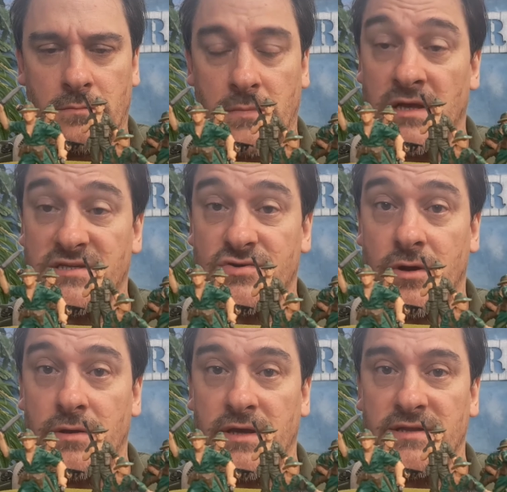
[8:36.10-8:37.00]

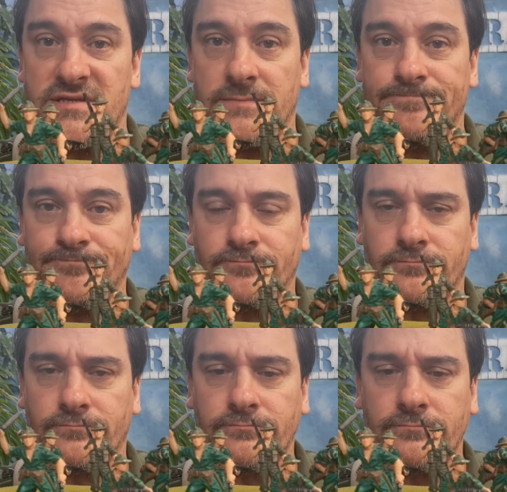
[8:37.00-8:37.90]
Australians.
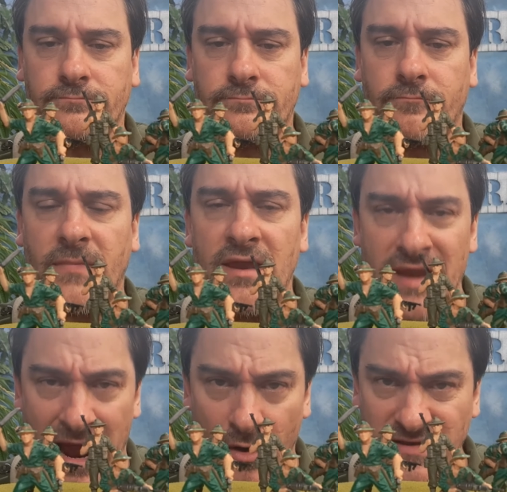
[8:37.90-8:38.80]

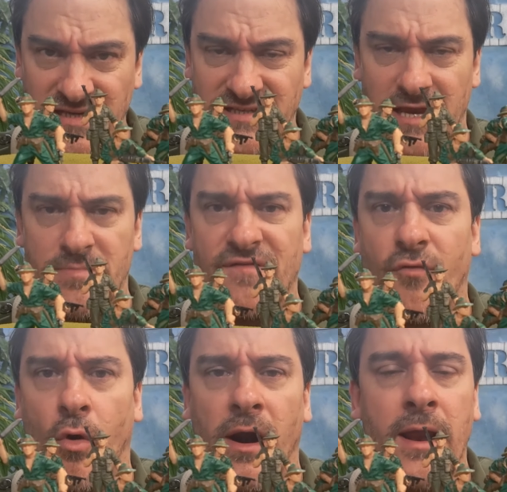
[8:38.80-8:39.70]
Now, as I said
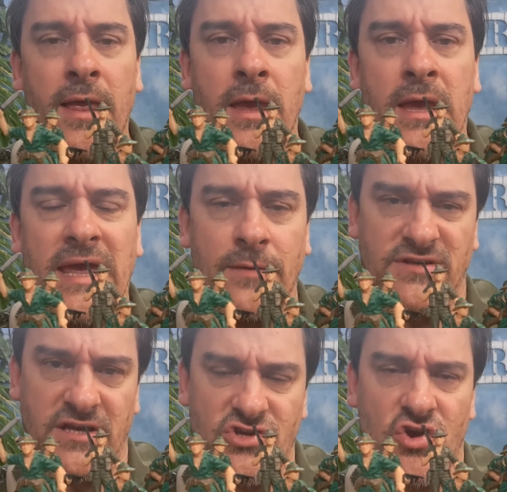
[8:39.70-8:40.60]
before, it
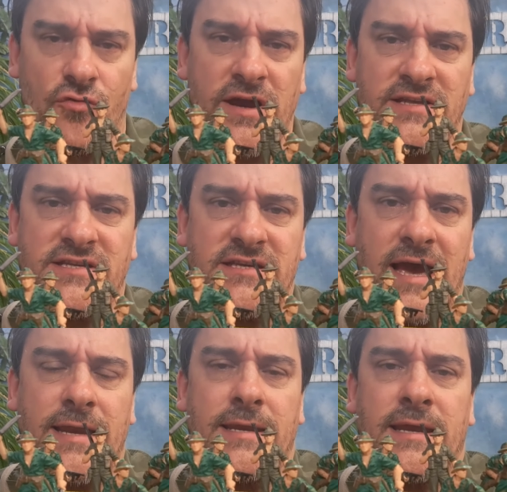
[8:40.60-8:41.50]
was such a great
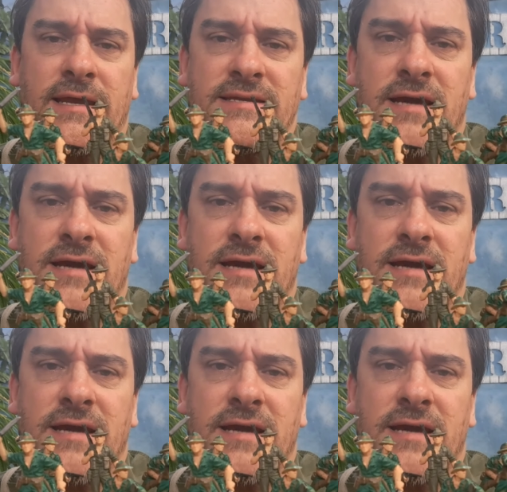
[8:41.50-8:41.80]
set, and